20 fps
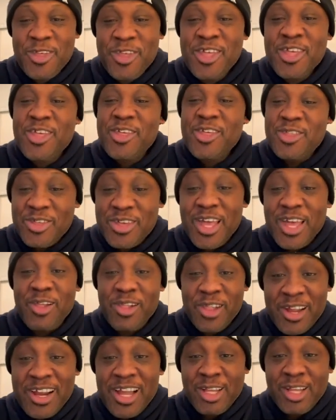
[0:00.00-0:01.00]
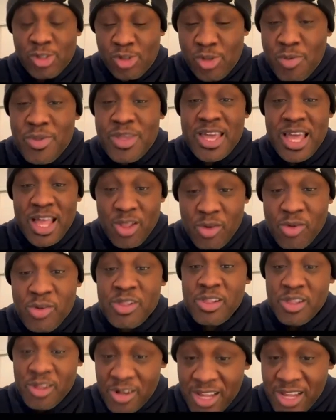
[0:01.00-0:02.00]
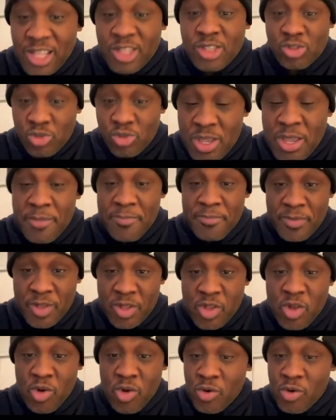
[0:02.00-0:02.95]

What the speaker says: you gotta learn how to swim. You gotta learn how to swim. You know,